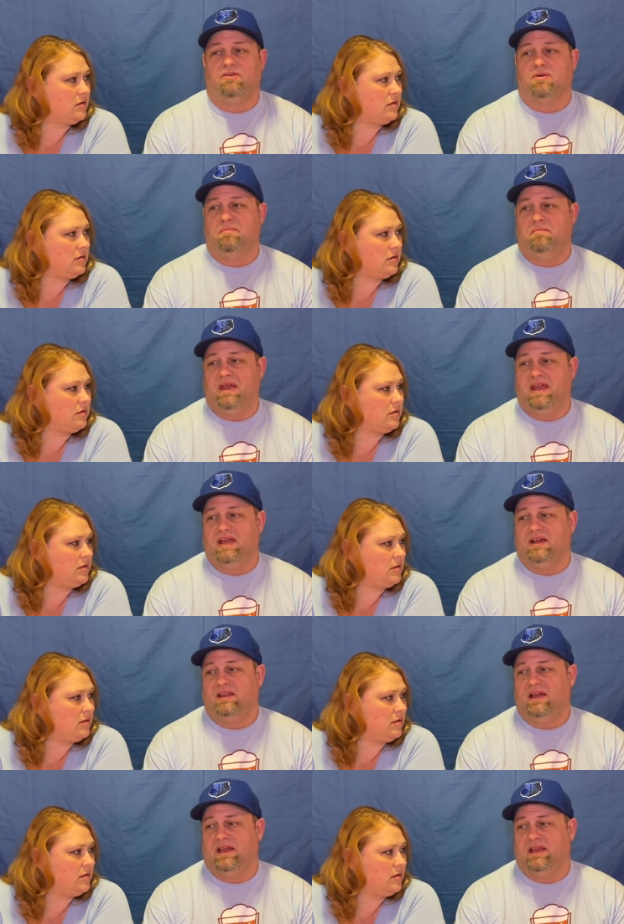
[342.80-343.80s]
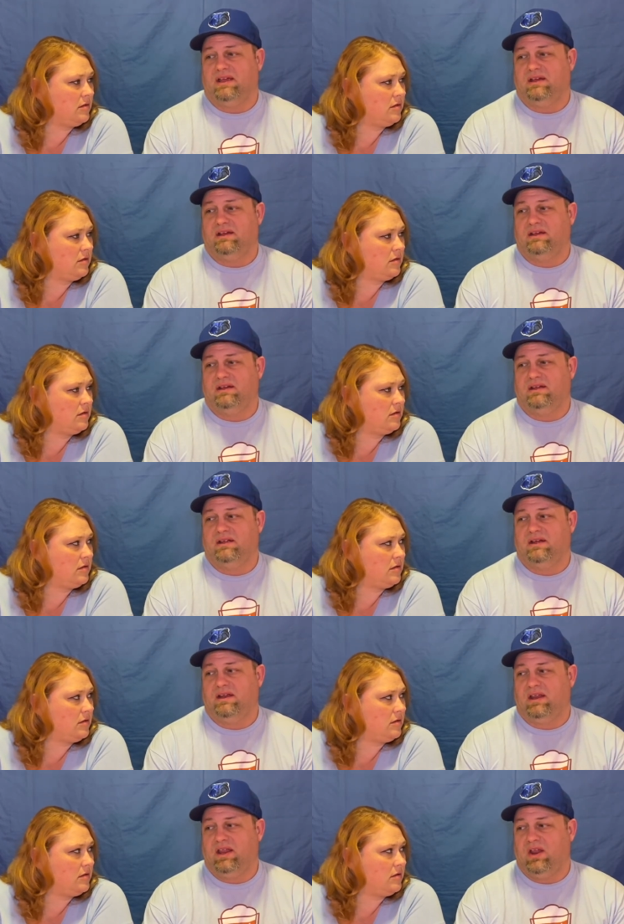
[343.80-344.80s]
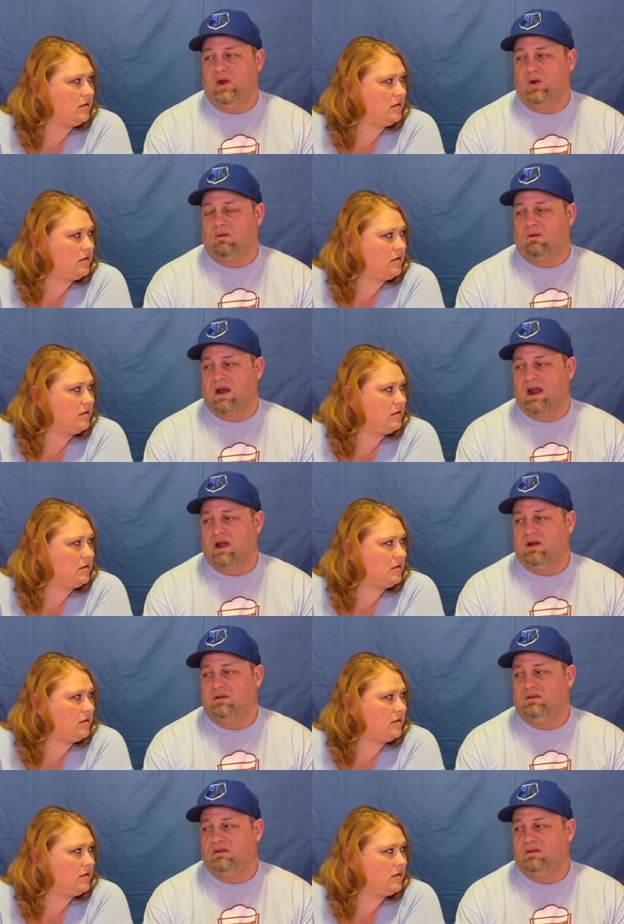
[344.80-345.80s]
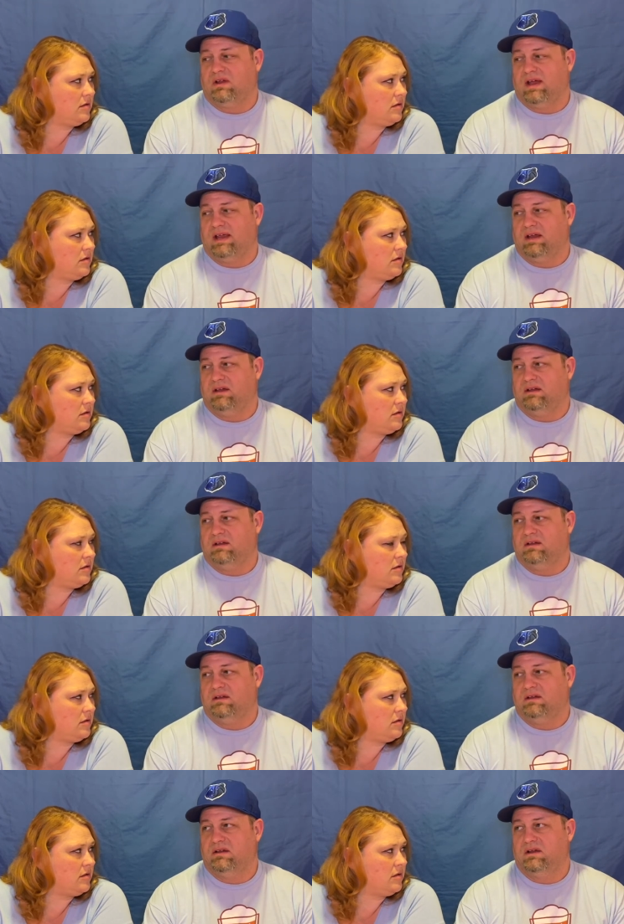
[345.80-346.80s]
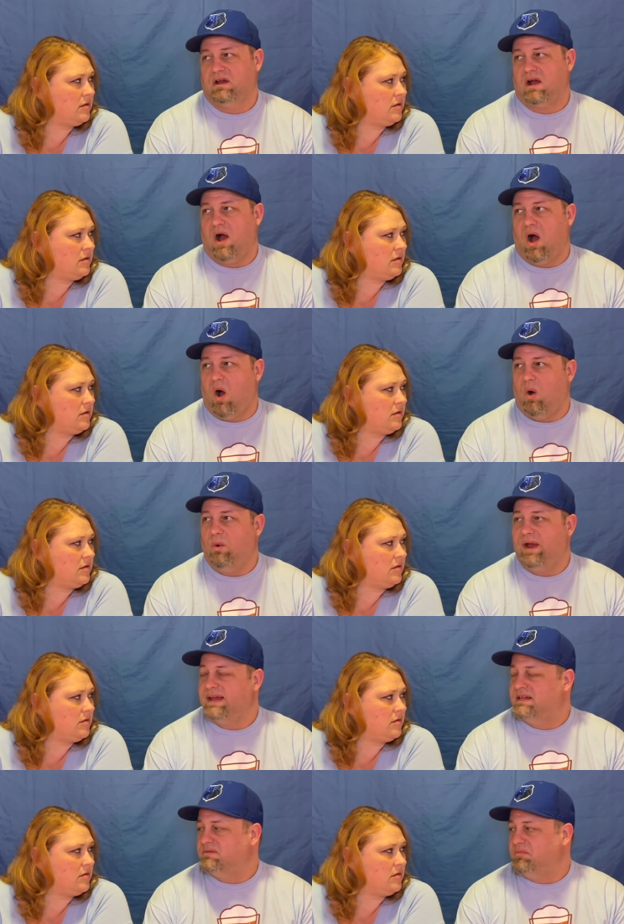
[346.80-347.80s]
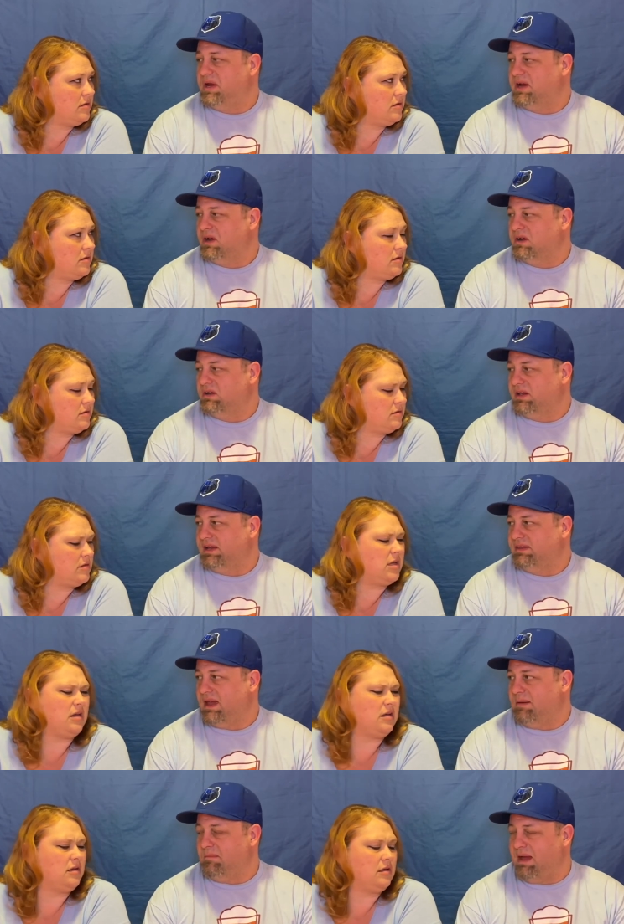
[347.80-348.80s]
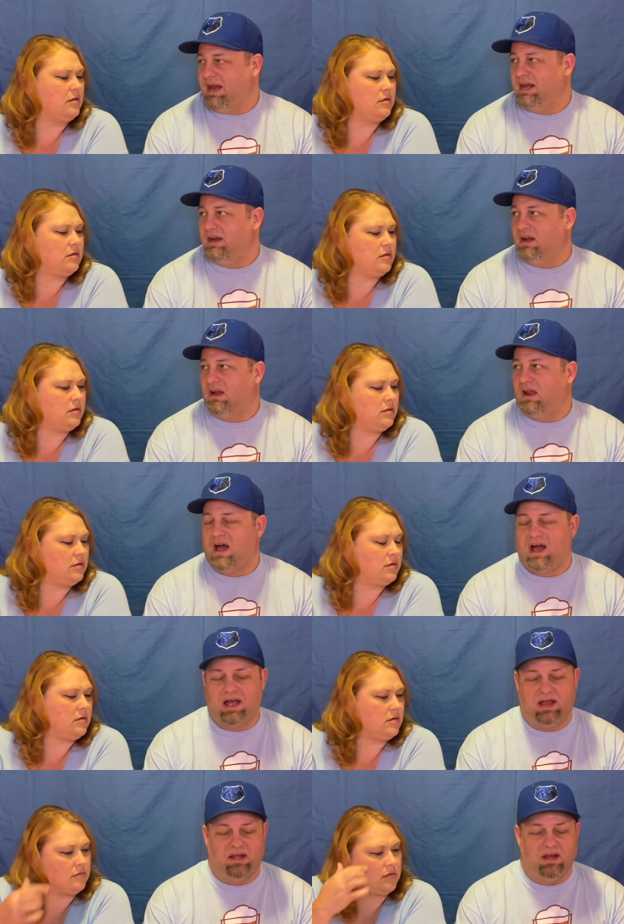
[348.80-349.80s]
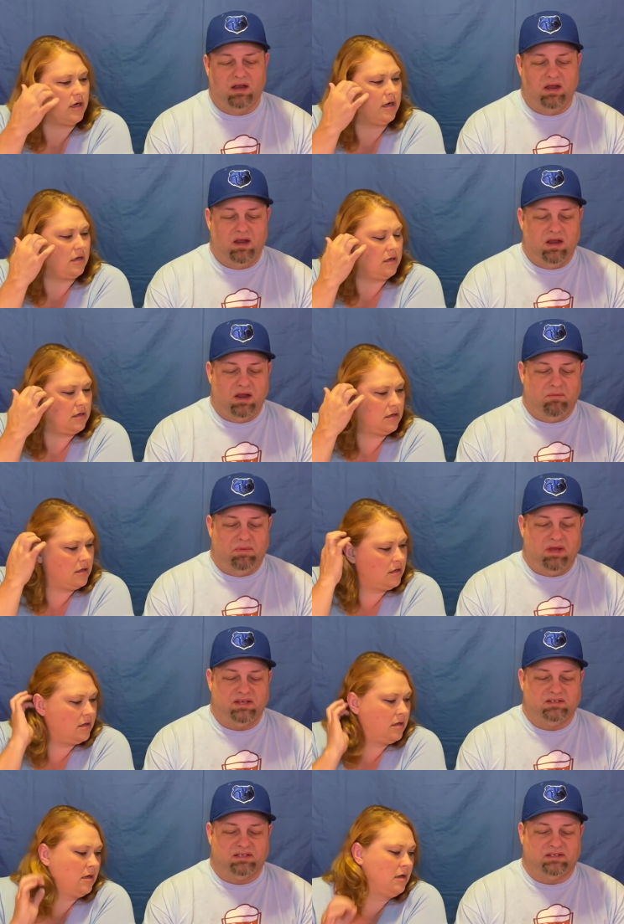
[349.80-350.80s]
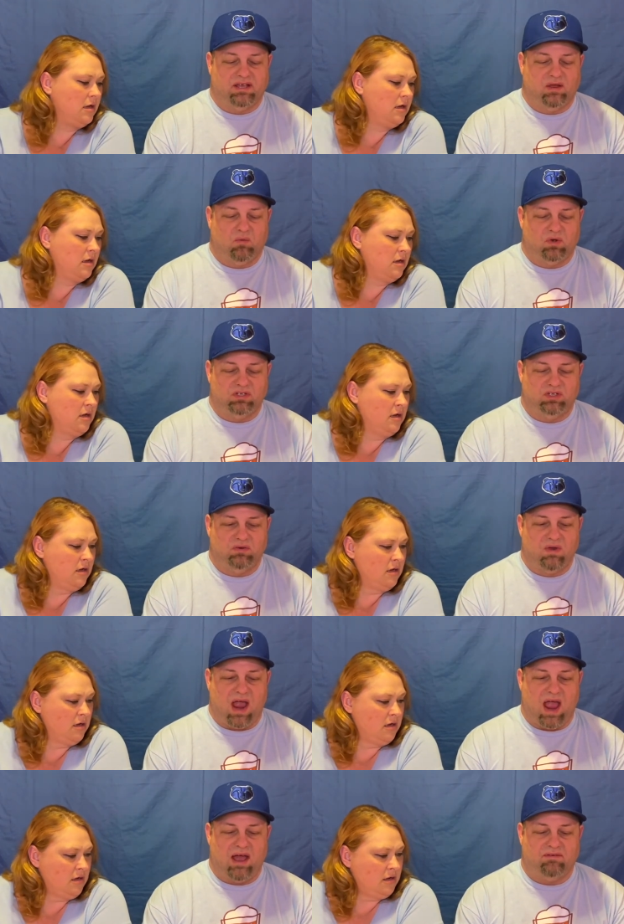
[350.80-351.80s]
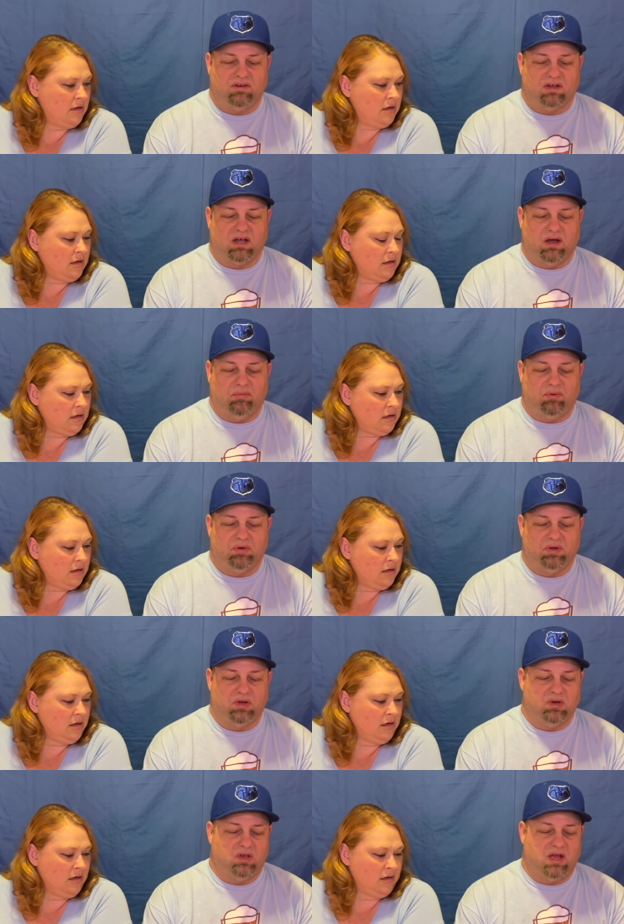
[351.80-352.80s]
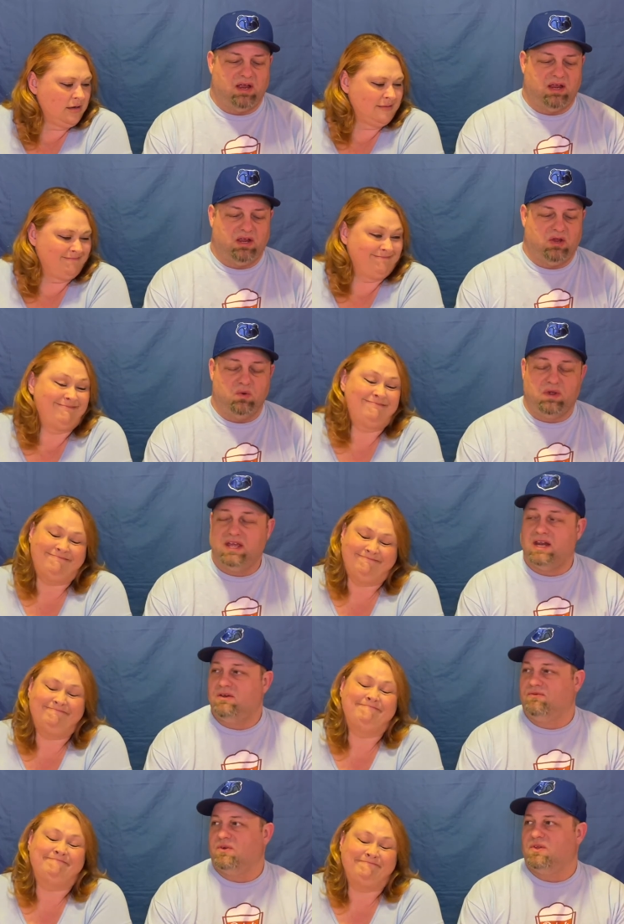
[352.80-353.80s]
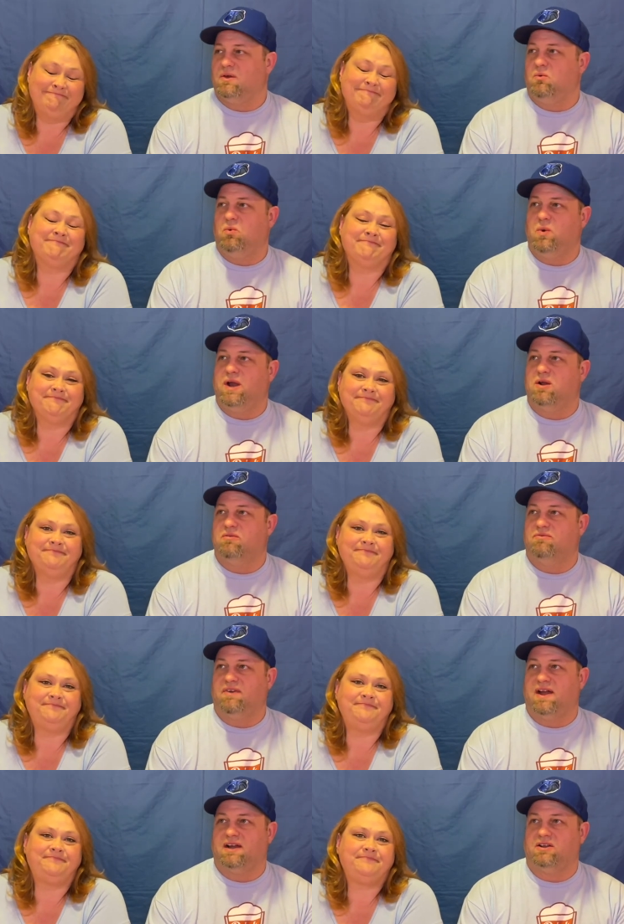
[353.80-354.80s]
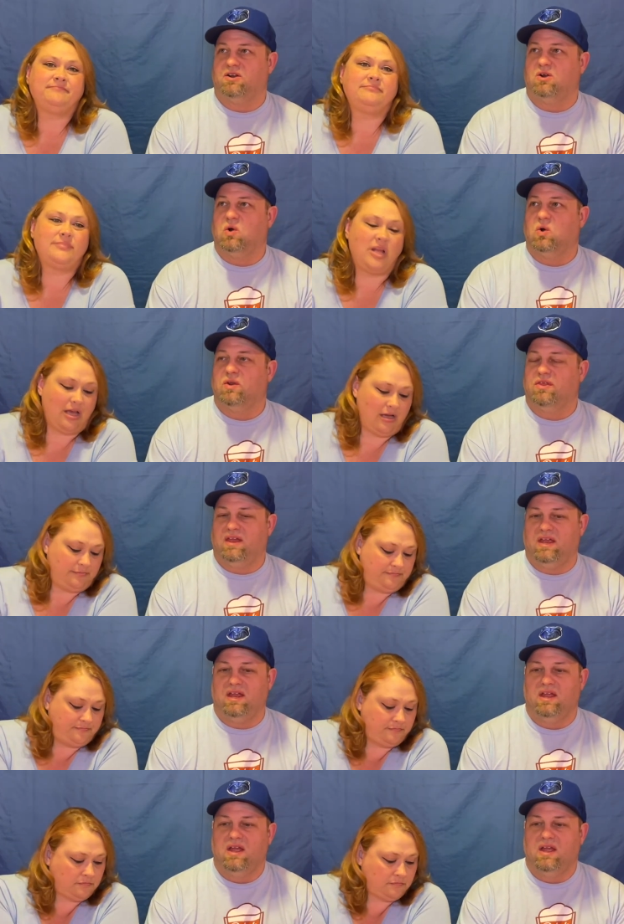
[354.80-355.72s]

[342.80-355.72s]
Speaker 1: be a, like a year round like always beer. Like yeah. they made it a lot, right? because I think once you have a couple, you're like you get it for the weird factor or yeah. the